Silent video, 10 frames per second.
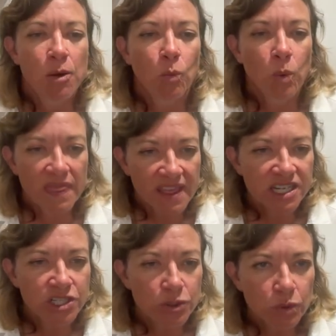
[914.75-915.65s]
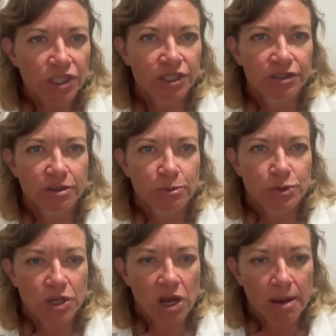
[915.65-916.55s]
When they do occur, they're
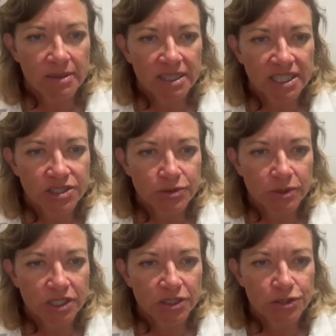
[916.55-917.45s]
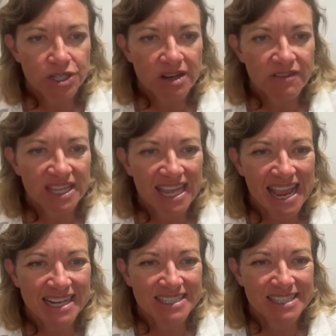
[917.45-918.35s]
most commonly due to occlusion of the
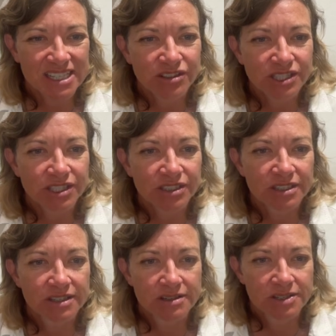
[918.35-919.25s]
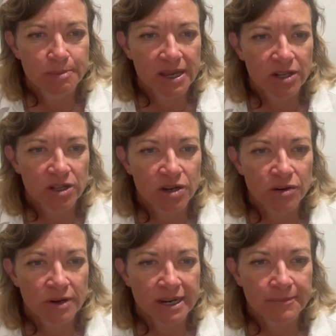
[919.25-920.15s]
anterior spinal
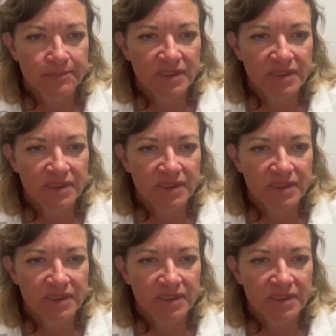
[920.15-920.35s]
artery.